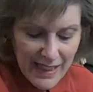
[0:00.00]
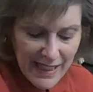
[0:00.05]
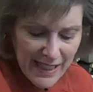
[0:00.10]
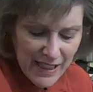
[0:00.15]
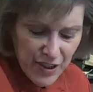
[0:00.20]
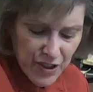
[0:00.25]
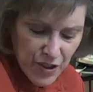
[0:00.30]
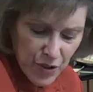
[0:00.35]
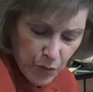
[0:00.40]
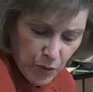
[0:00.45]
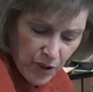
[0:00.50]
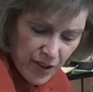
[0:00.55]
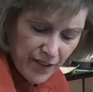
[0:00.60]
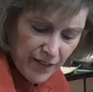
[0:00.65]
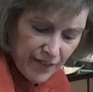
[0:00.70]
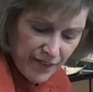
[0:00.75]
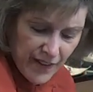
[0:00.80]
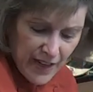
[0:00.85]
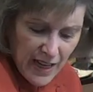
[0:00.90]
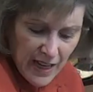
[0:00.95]
is sort
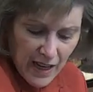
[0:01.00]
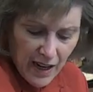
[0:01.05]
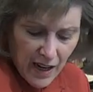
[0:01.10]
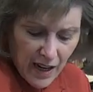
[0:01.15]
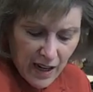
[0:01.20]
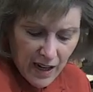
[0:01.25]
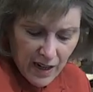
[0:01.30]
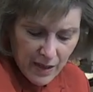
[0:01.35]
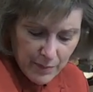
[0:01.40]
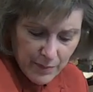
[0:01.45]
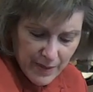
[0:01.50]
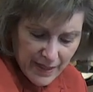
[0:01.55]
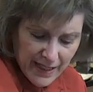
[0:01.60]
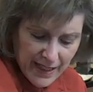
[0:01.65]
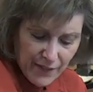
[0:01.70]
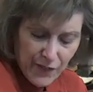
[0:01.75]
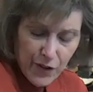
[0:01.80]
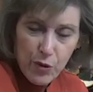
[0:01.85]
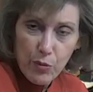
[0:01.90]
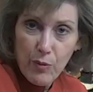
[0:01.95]
of um,
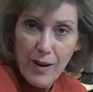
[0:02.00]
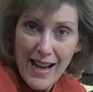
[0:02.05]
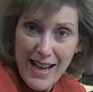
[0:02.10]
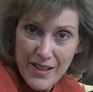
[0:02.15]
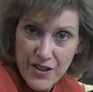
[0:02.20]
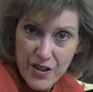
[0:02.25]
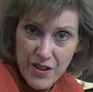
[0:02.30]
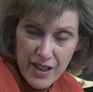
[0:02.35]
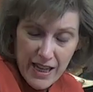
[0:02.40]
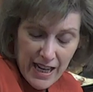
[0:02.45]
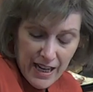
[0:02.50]
give it a rest,